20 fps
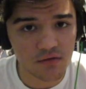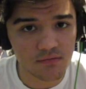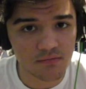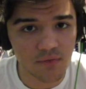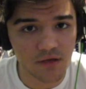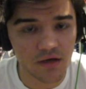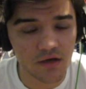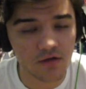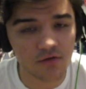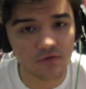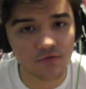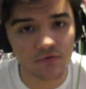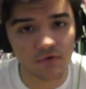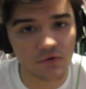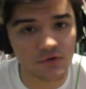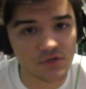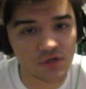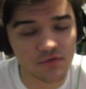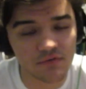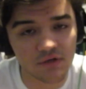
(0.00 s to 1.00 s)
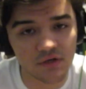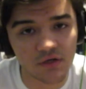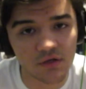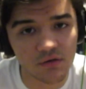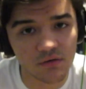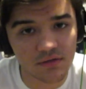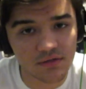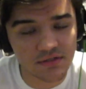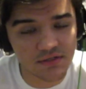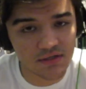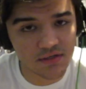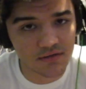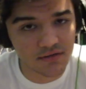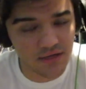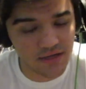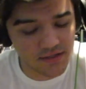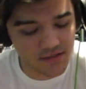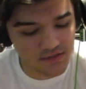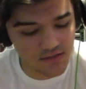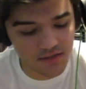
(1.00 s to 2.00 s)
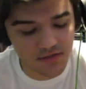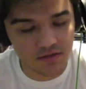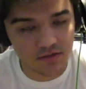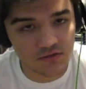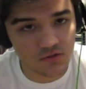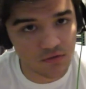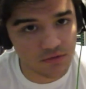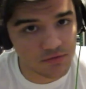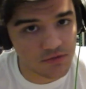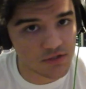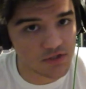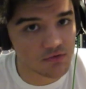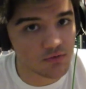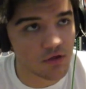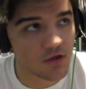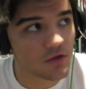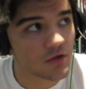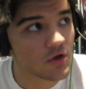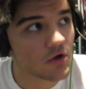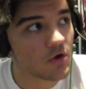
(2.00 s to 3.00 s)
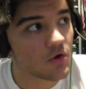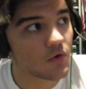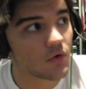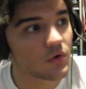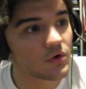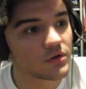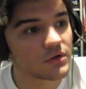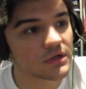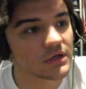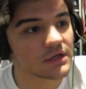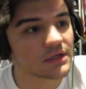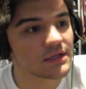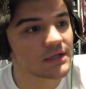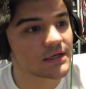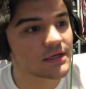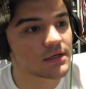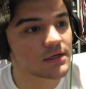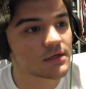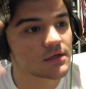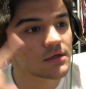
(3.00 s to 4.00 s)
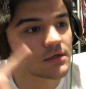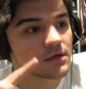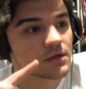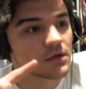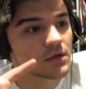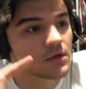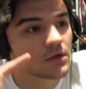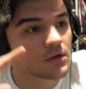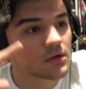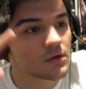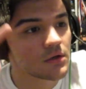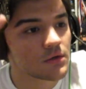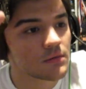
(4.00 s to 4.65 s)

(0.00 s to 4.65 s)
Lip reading: go check out my other Photoshop video. That's in the description as well. Or you can click